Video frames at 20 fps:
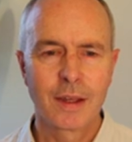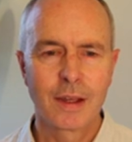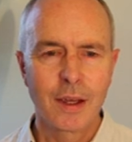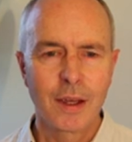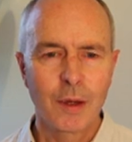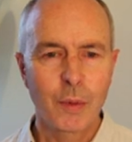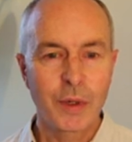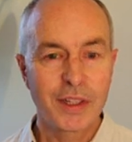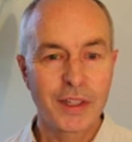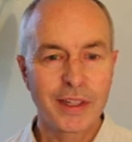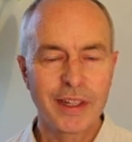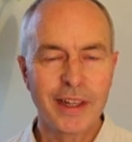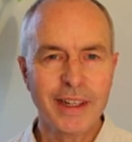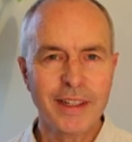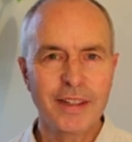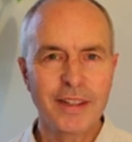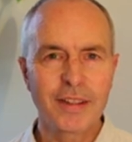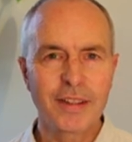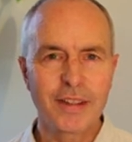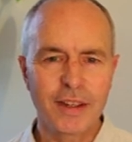We're
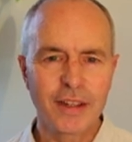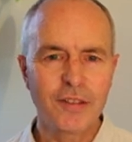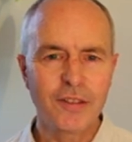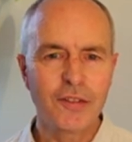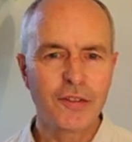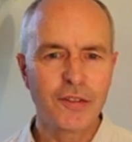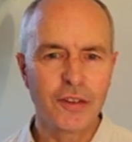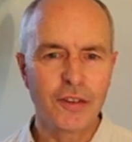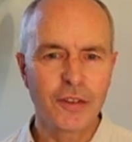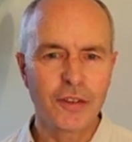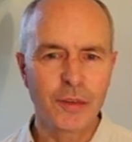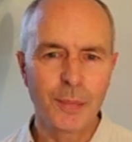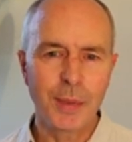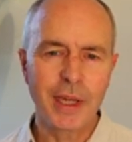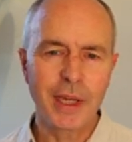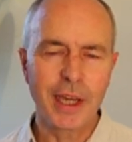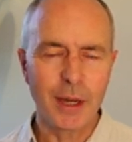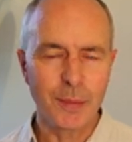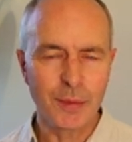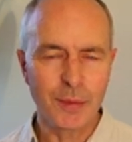delighted to introduce a big
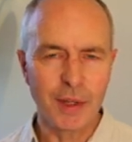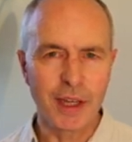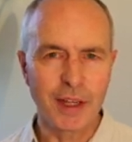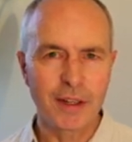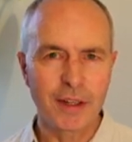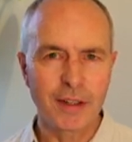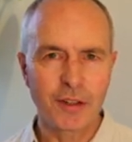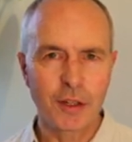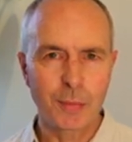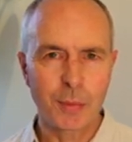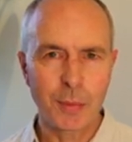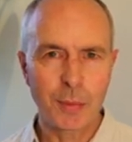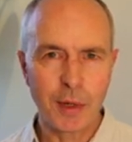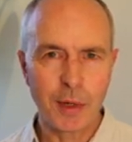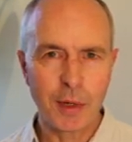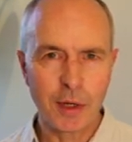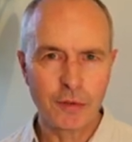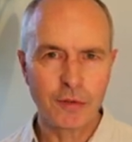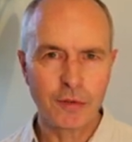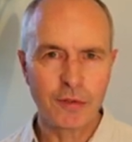update to
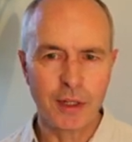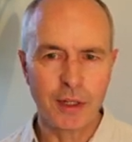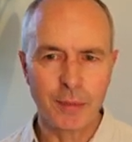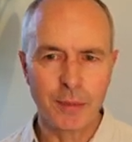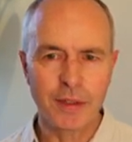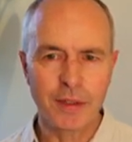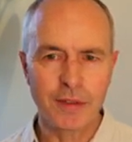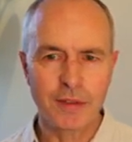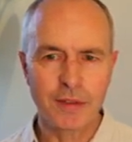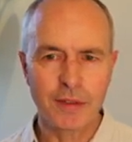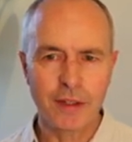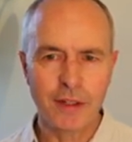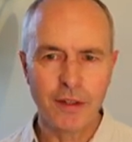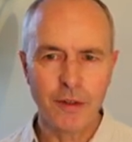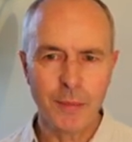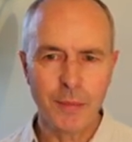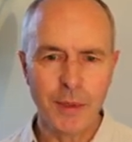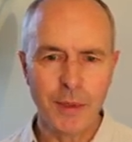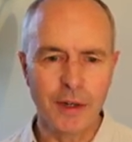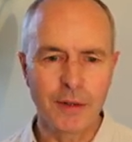proposal templates in
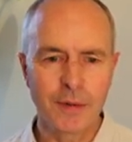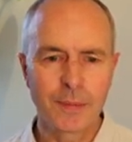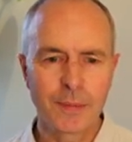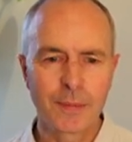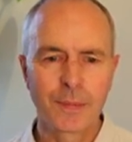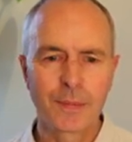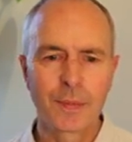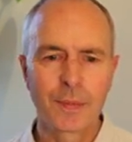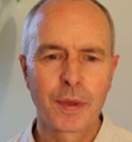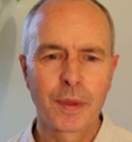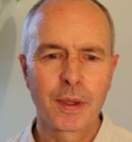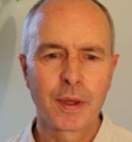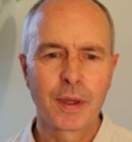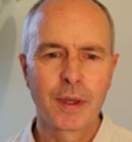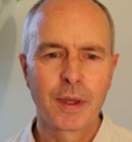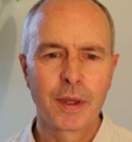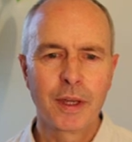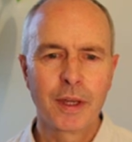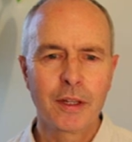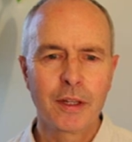Loomio.
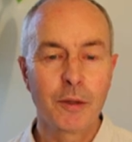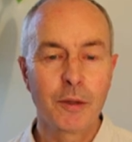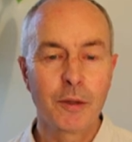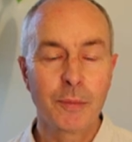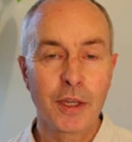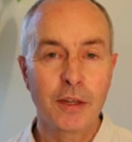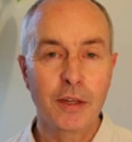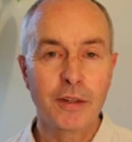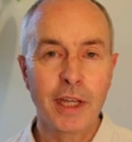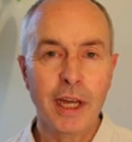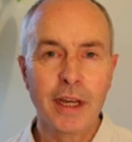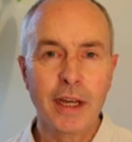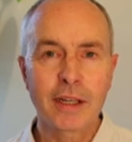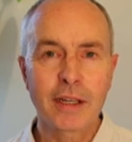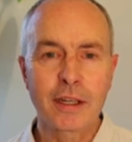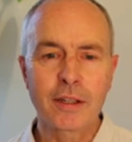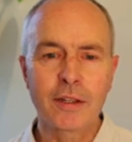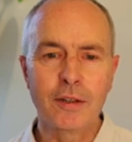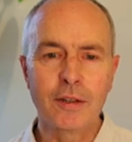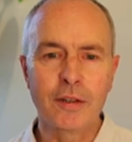Loomio now
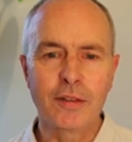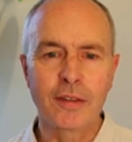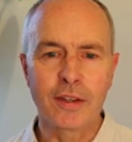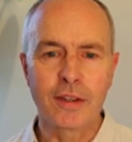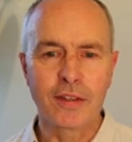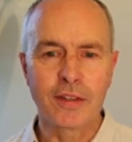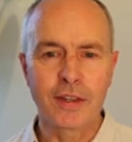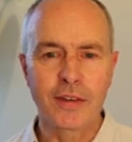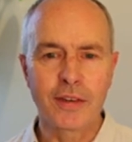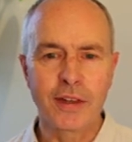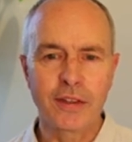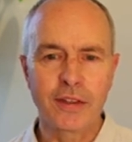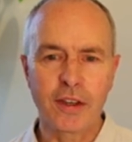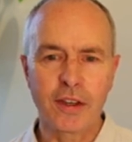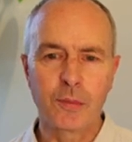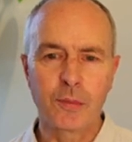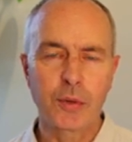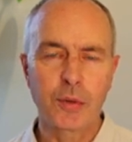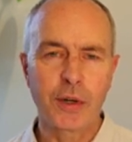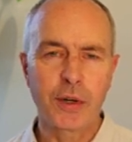includes a series
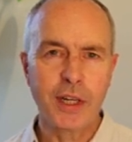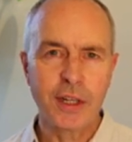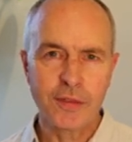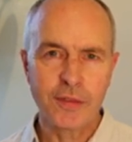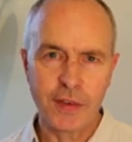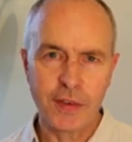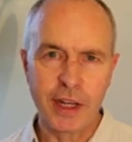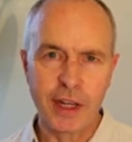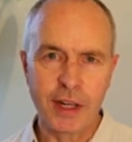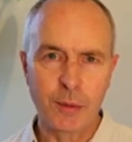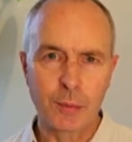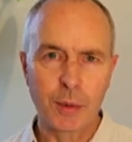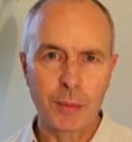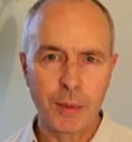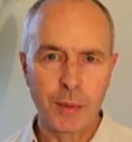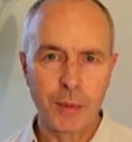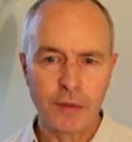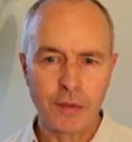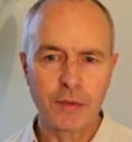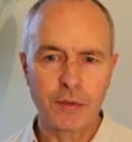of predefined
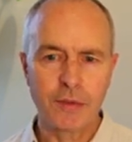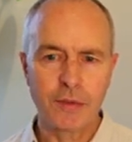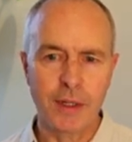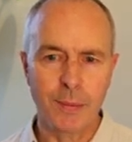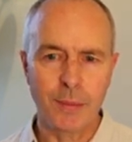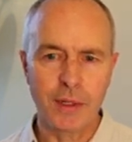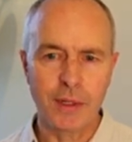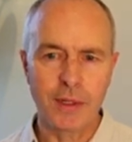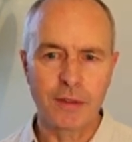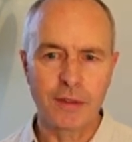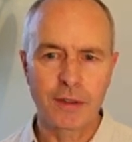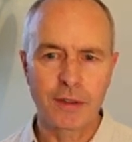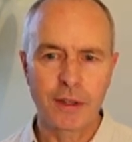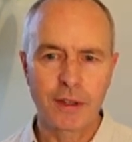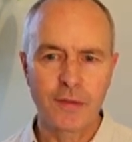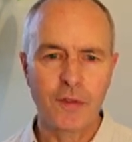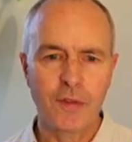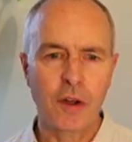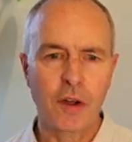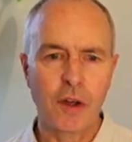proposal templates
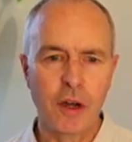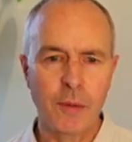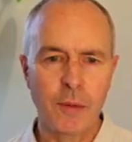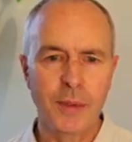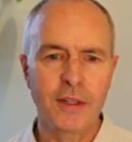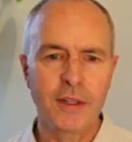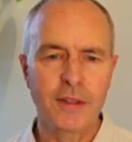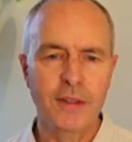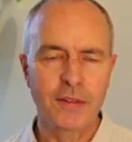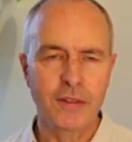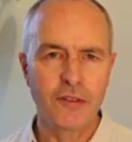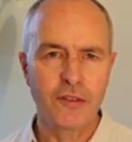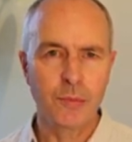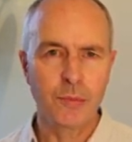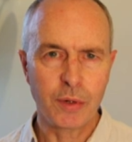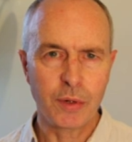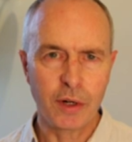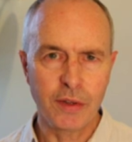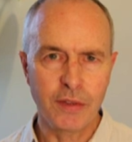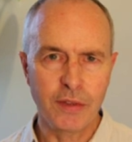for common decision
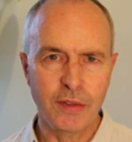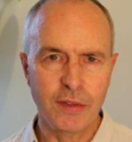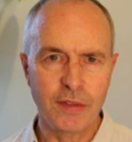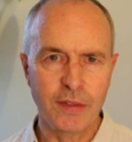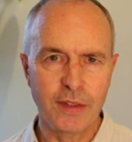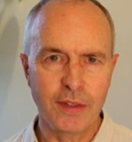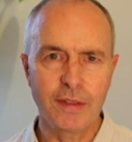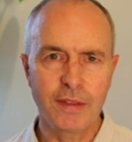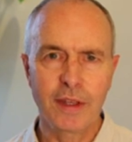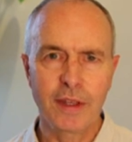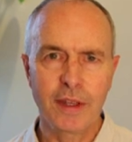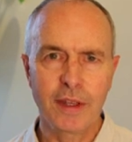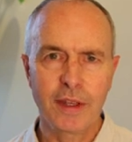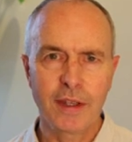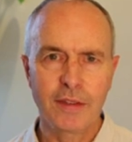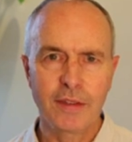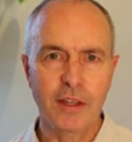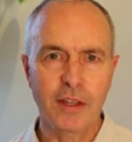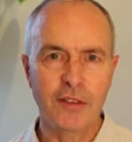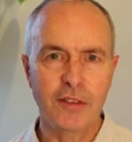processes
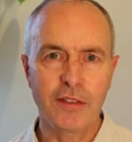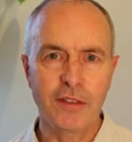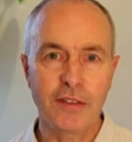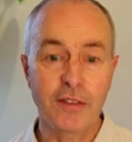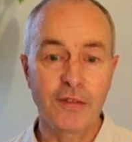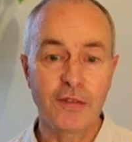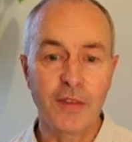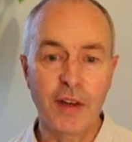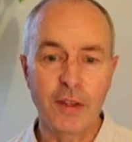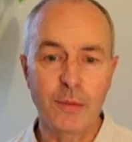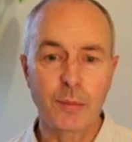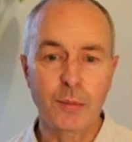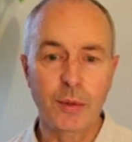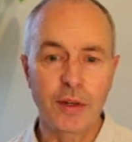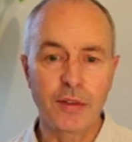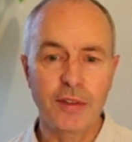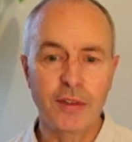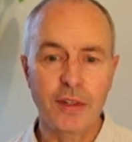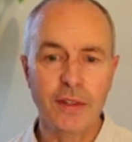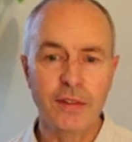such as advice
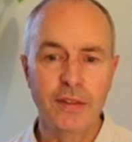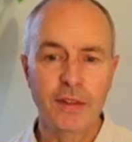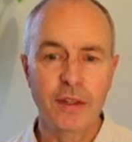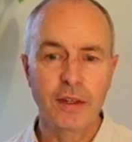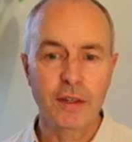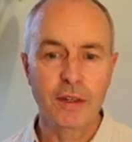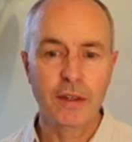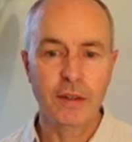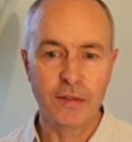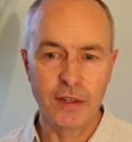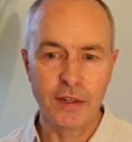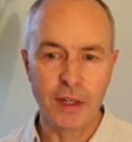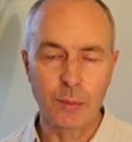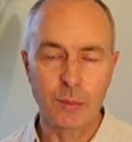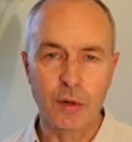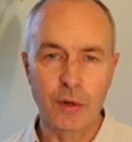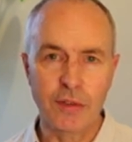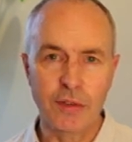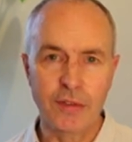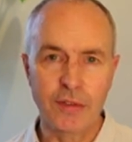process, consent
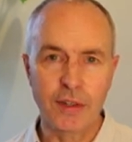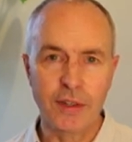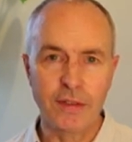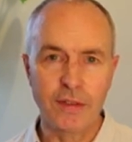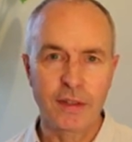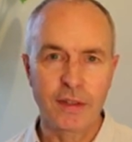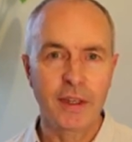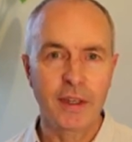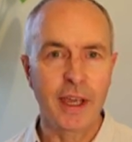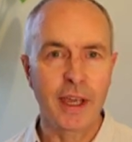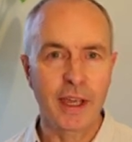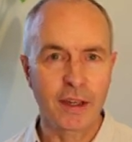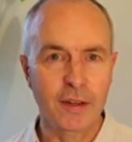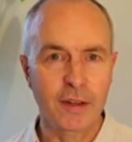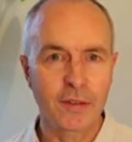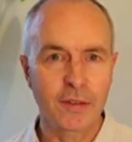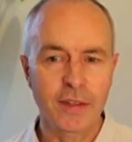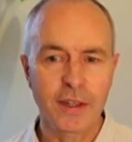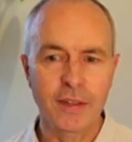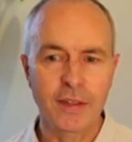process, and
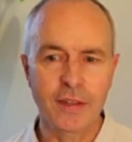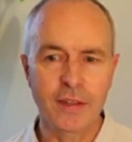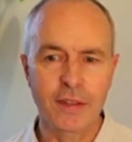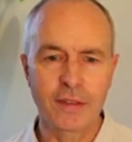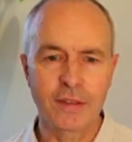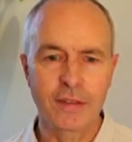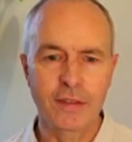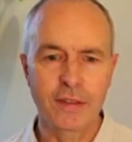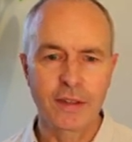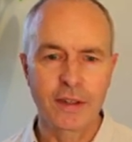consensus.